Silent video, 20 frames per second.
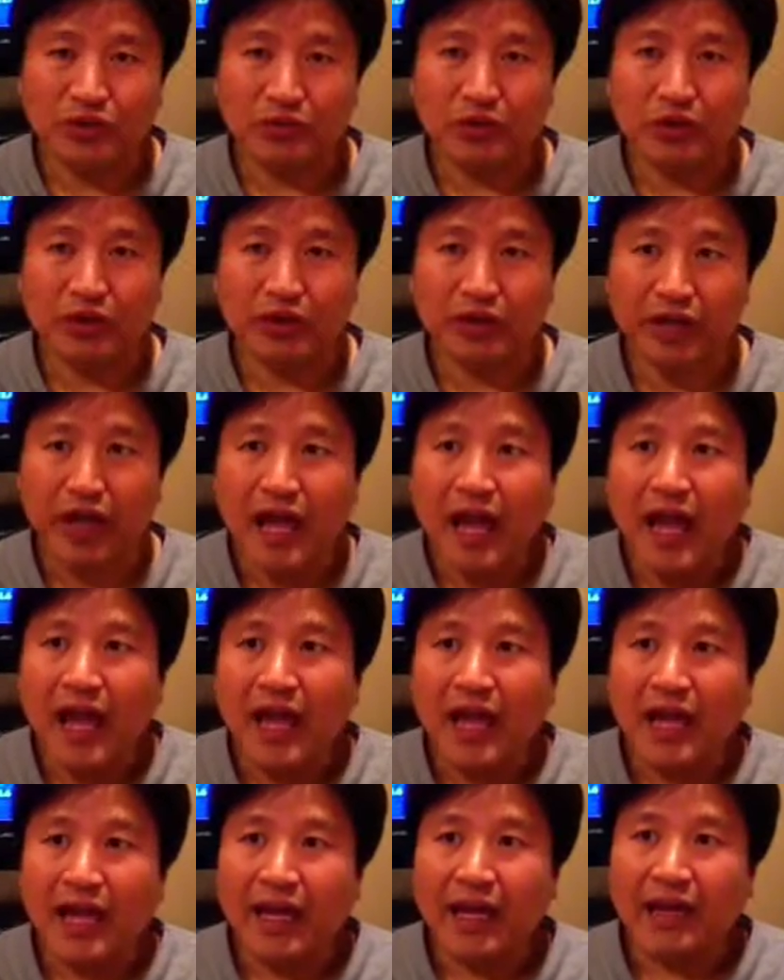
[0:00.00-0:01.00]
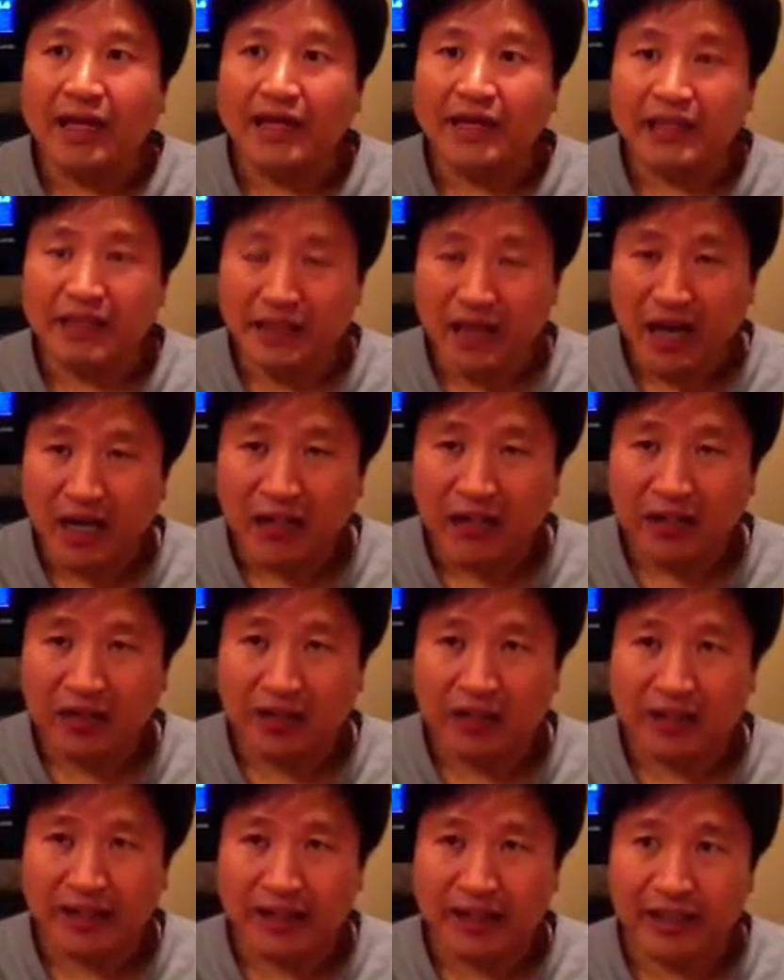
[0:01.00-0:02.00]
a burn. And the other
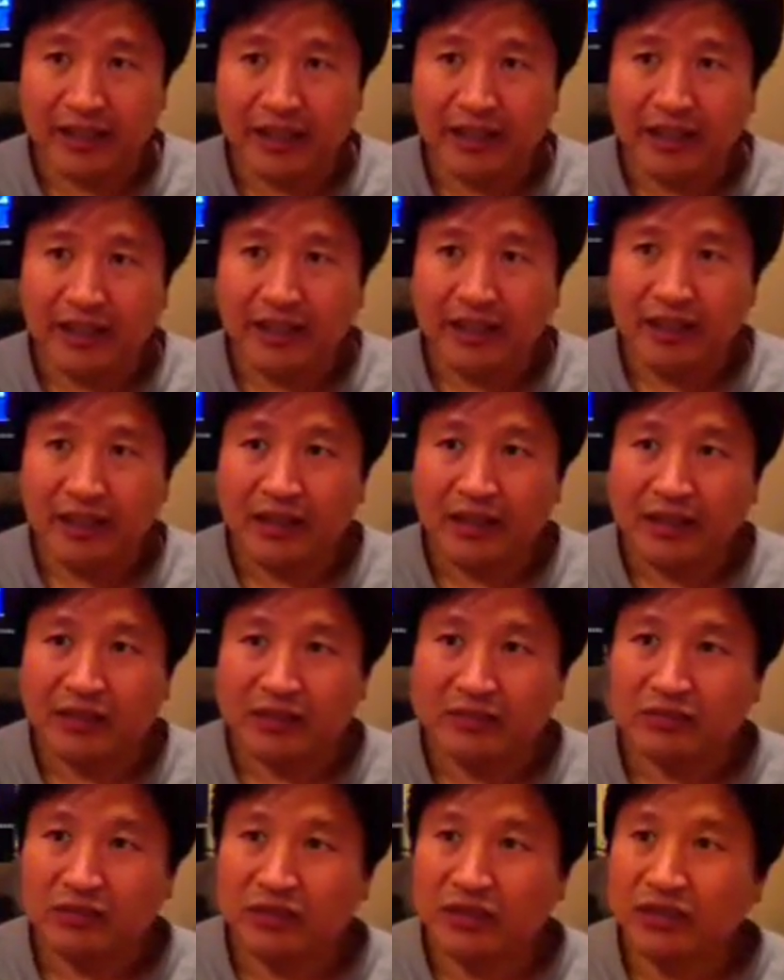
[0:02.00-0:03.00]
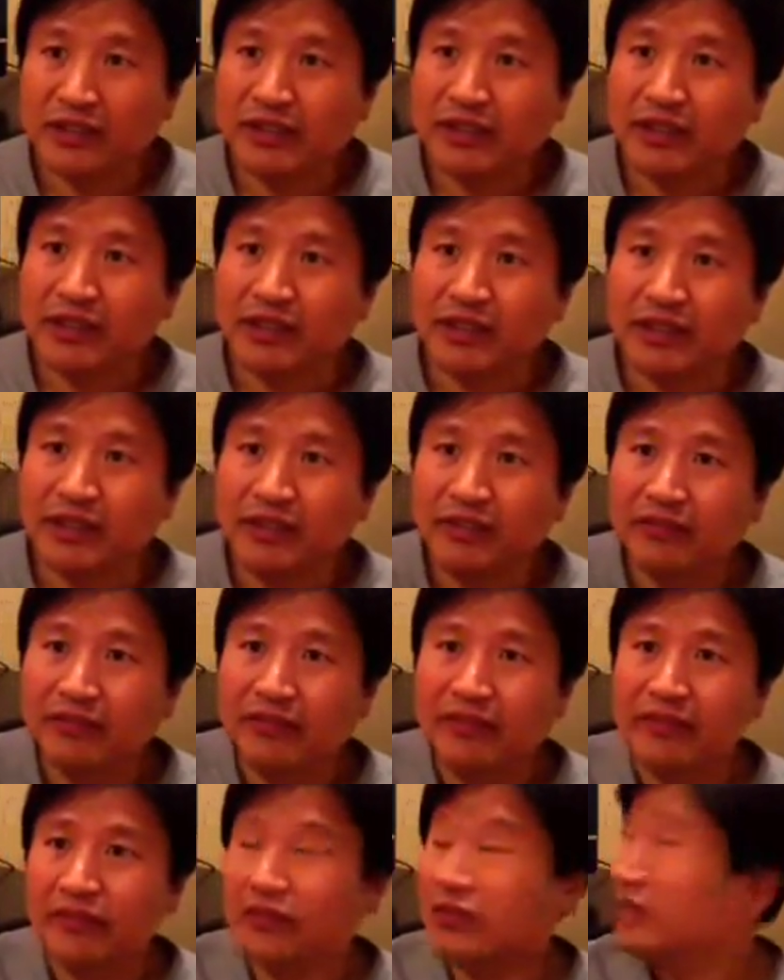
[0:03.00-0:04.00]
thing is really neat. If
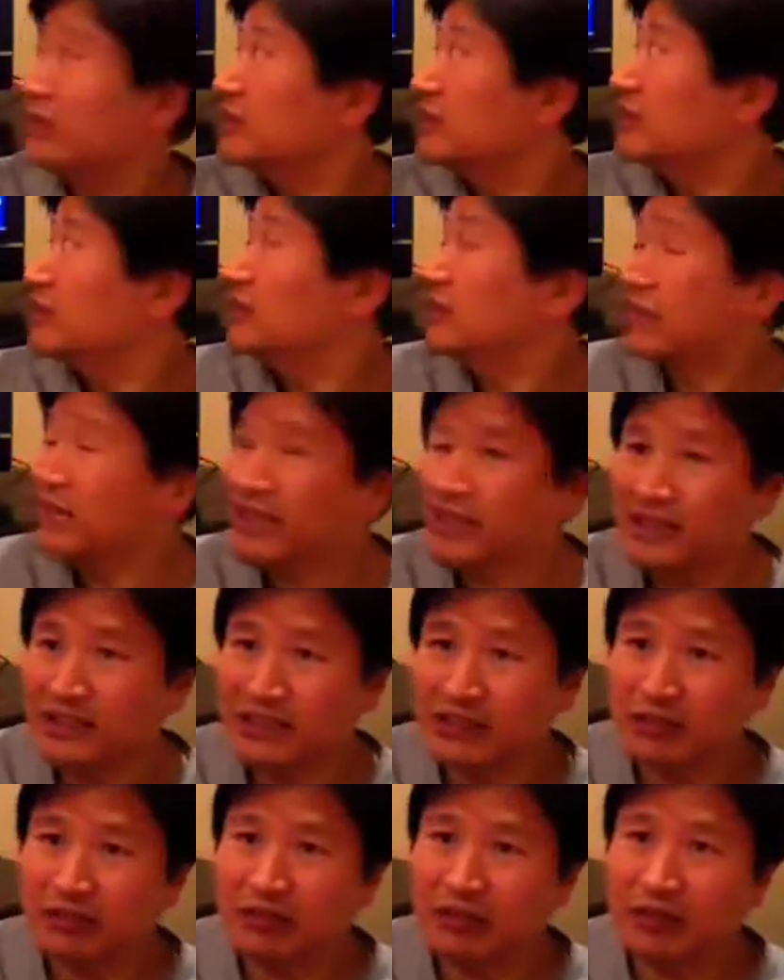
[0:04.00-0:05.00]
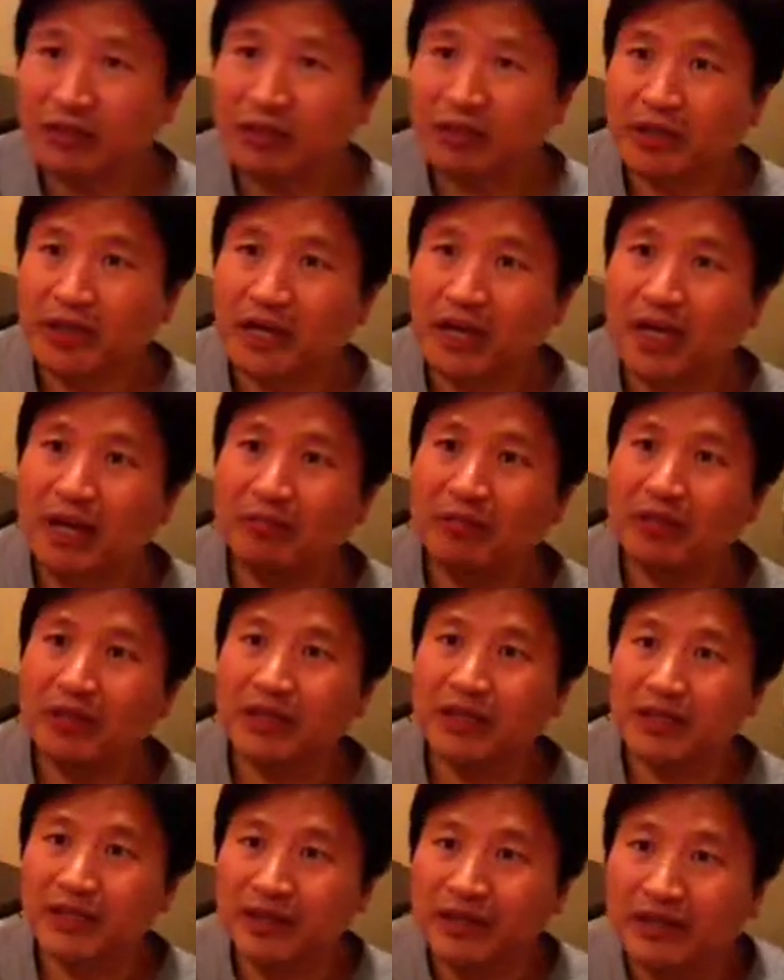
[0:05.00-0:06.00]
you look at the screen behind me
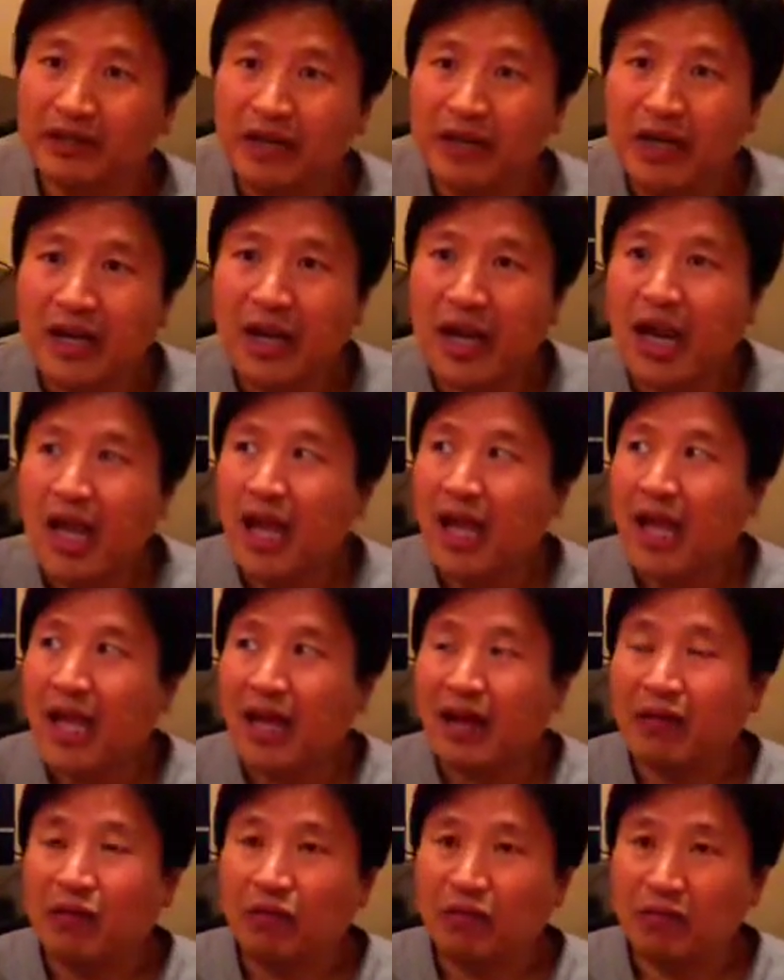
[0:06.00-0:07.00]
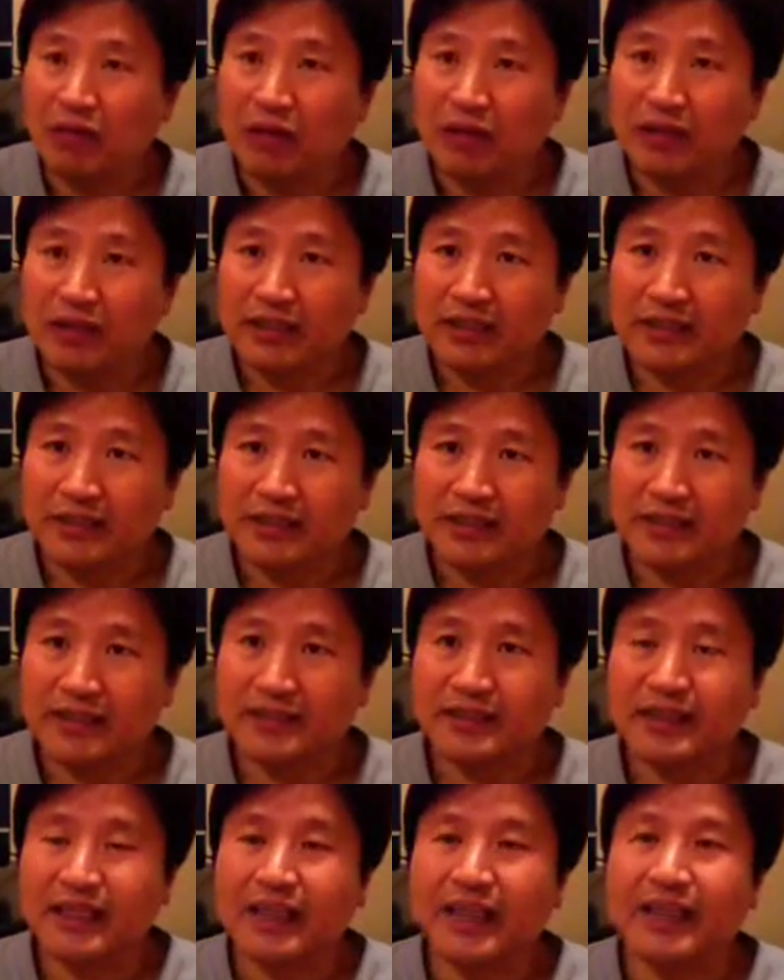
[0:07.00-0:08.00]
here, this
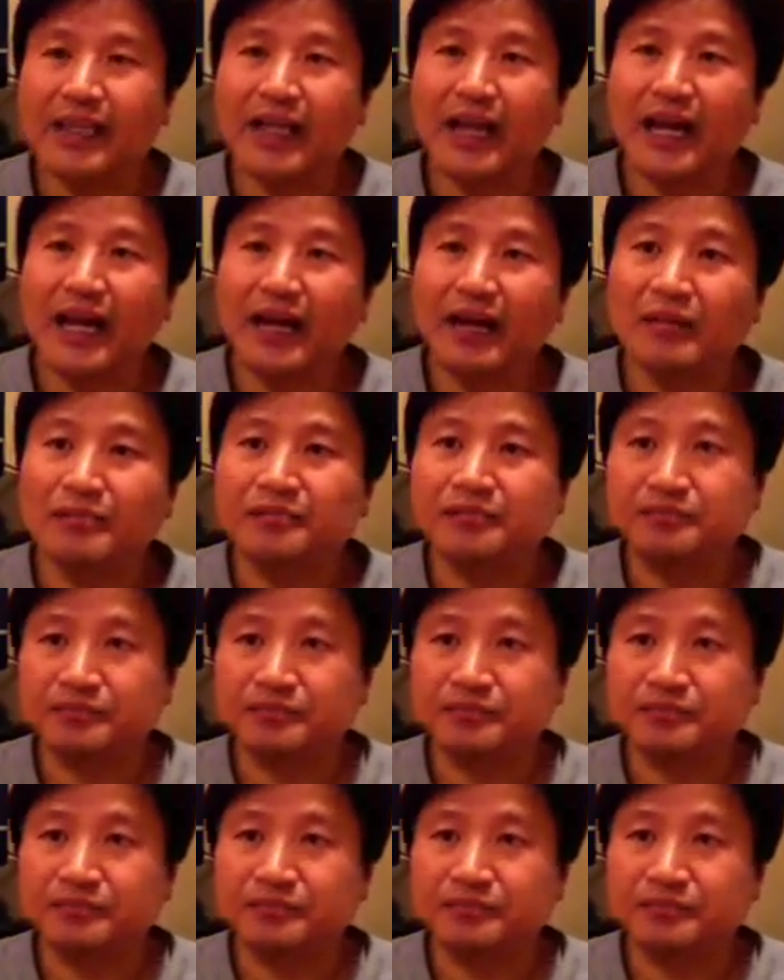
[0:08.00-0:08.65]
is a